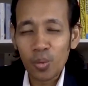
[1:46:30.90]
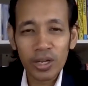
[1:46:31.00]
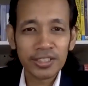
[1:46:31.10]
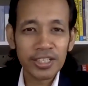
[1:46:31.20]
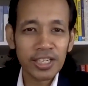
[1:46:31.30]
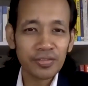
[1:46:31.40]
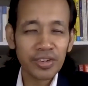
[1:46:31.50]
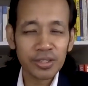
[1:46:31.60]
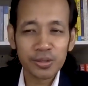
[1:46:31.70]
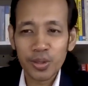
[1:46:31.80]
What's the
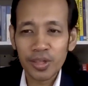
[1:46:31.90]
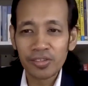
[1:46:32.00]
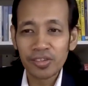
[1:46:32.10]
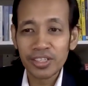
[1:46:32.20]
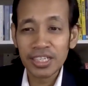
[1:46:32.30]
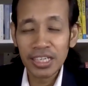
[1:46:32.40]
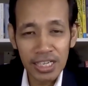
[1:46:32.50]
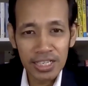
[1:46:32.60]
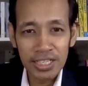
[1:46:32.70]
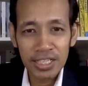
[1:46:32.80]
difference between
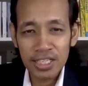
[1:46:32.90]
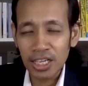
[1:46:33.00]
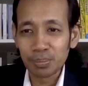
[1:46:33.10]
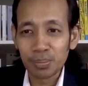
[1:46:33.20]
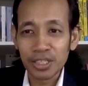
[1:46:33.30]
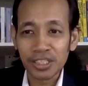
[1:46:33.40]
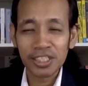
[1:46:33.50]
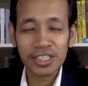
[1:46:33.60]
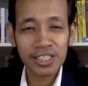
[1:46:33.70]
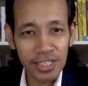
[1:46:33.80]
resilience and
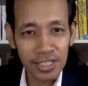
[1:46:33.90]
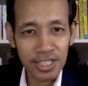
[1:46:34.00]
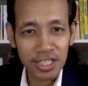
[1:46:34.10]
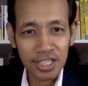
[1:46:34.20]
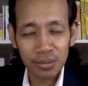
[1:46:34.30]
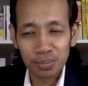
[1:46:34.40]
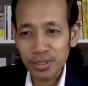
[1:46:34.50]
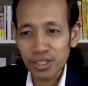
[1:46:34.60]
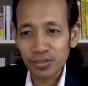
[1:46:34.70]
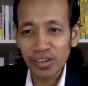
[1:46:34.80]
persistence and
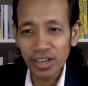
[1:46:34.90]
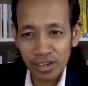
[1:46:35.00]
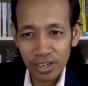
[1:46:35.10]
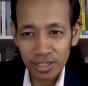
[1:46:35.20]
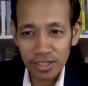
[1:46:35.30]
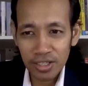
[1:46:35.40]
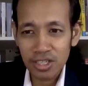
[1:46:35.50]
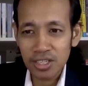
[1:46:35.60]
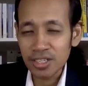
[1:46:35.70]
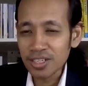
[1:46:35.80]

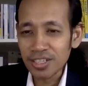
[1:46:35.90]
perseverance?